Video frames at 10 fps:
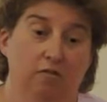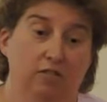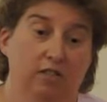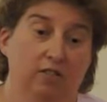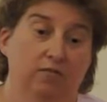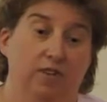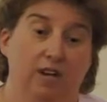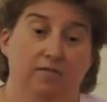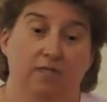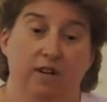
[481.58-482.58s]
was like
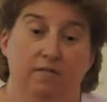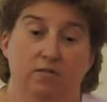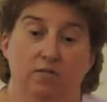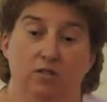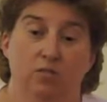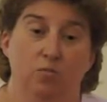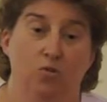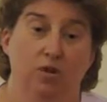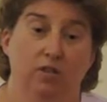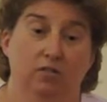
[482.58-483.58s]
5:30 in the
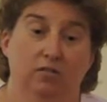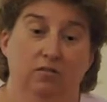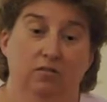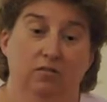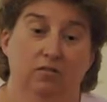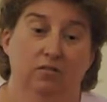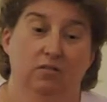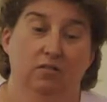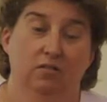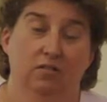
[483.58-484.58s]
morning.
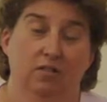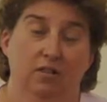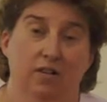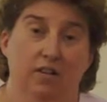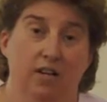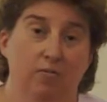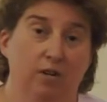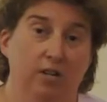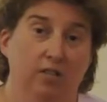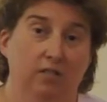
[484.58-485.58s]
And I
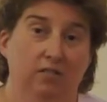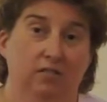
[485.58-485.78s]
went in